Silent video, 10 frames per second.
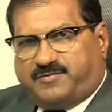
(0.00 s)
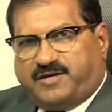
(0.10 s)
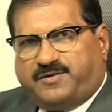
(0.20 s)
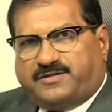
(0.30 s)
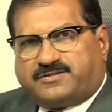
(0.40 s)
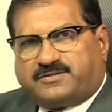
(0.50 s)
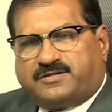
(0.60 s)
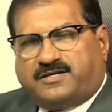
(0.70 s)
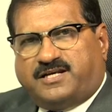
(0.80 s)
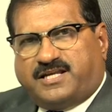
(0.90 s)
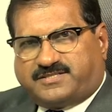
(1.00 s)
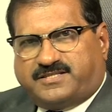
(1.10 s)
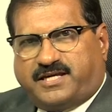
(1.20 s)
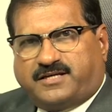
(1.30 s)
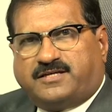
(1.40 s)
babies less
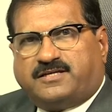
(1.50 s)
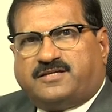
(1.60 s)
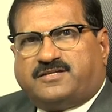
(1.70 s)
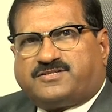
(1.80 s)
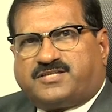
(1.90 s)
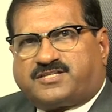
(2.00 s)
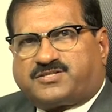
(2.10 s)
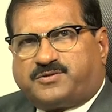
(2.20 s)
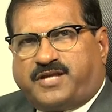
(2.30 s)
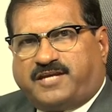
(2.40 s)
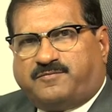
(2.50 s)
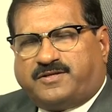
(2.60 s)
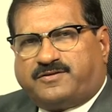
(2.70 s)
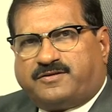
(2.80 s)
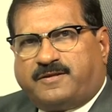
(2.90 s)
than 6 to 9
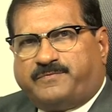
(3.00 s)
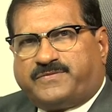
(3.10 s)
months.